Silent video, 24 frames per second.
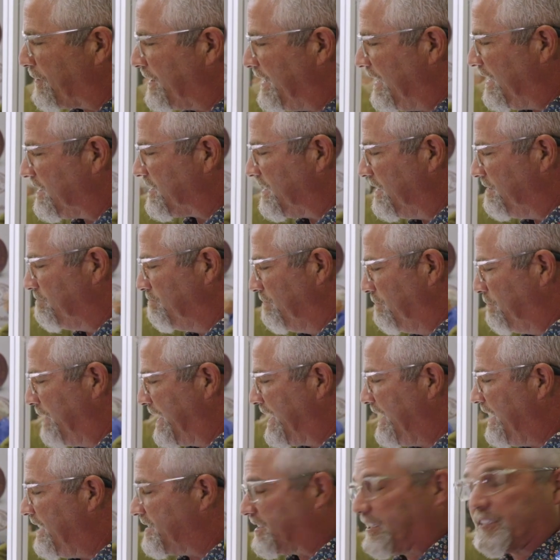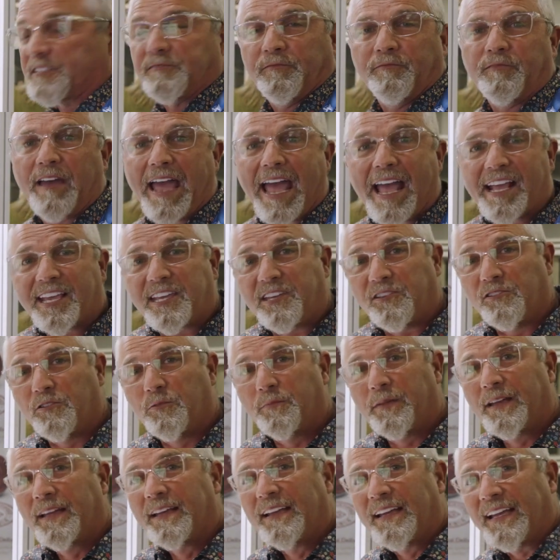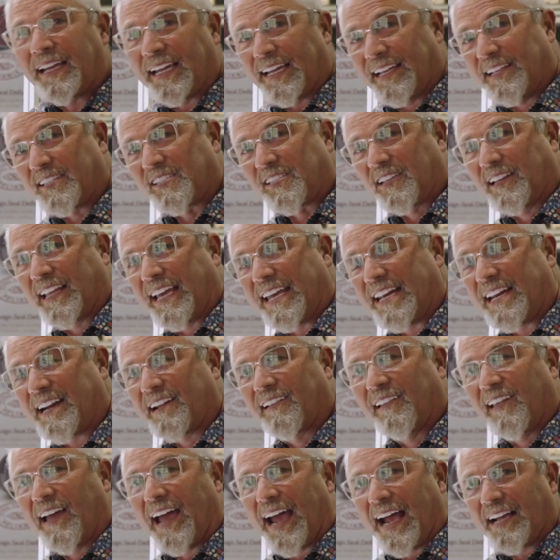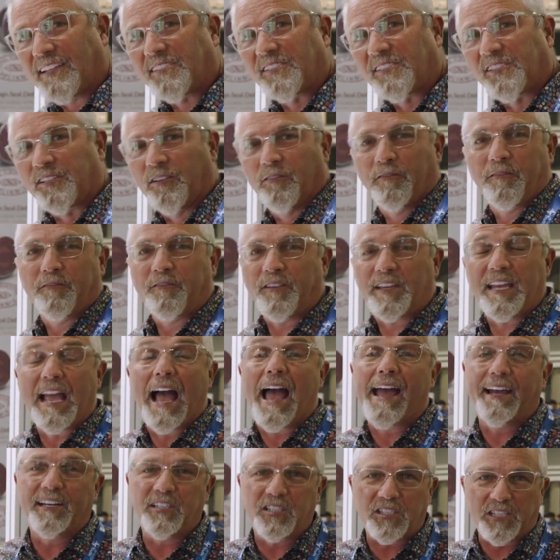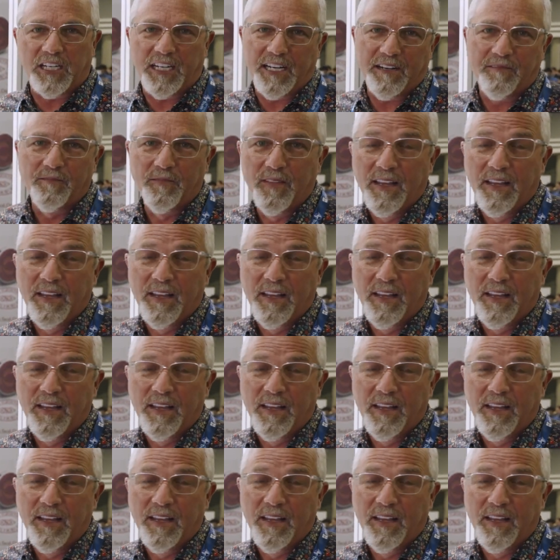for this, and what it is, it's vacuum insulated glass, so VIG.